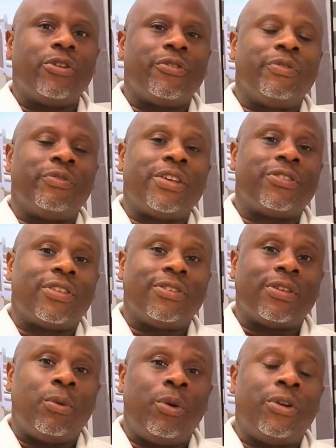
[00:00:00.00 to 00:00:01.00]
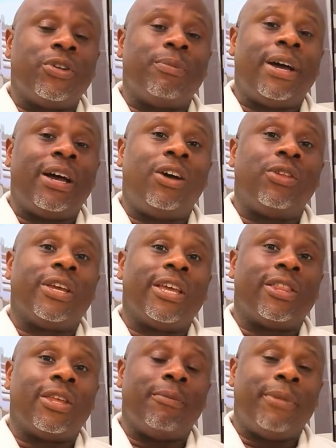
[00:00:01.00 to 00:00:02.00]
of investors are worried about how they
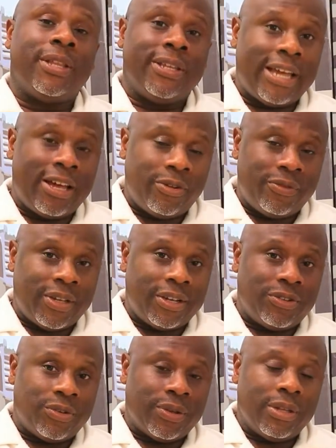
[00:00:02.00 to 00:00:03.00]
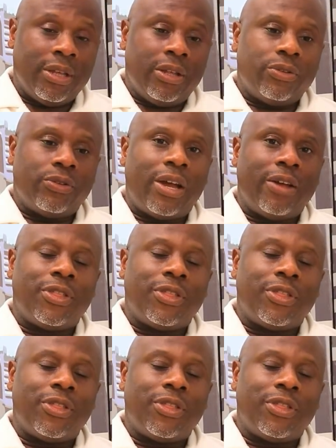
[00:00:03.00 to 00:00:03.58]
get their money out of Nigeria. So I